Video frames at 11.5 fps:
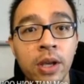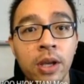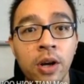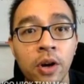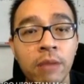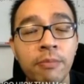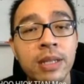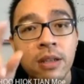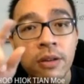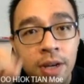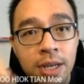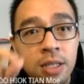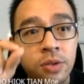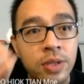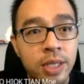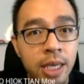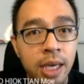Okay, but suffice to
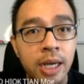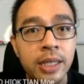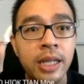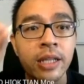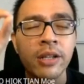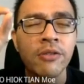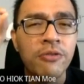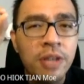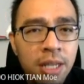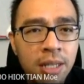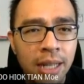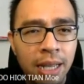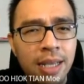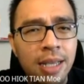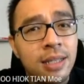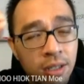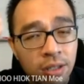say that there
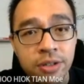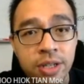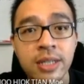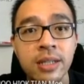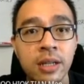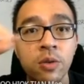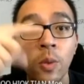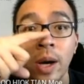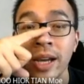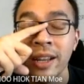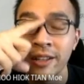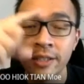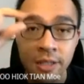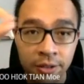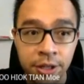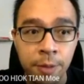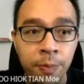is a reason why it is
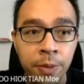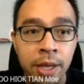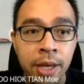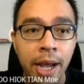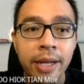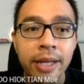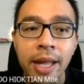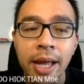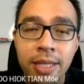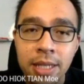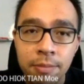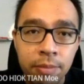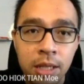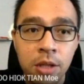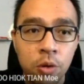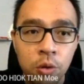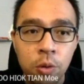green, and it has something
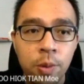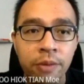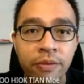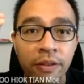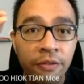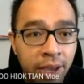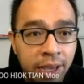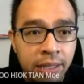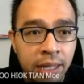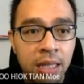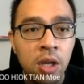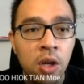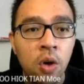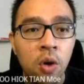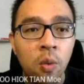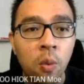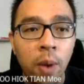to do with the fact that
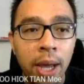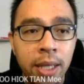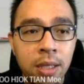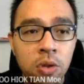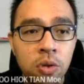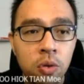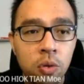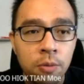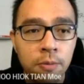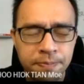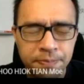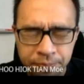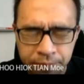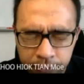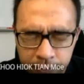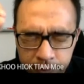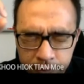when you
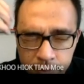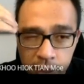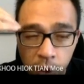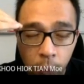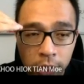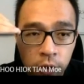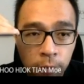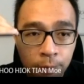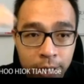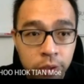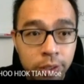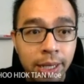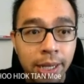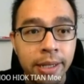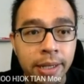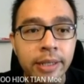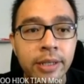
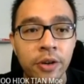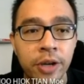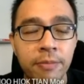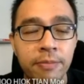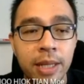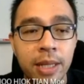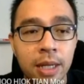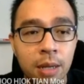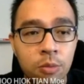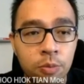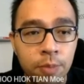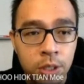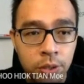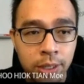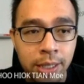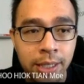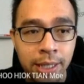pecutkan, okay, bila kamu
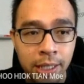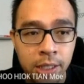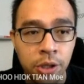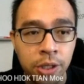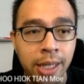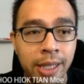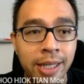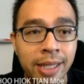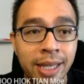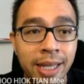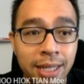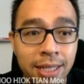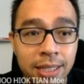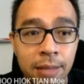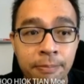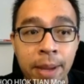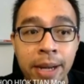pecutkan the electron and it hits the
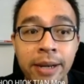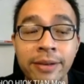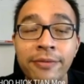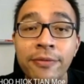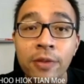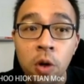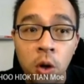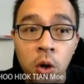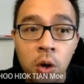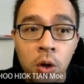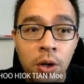pendor floor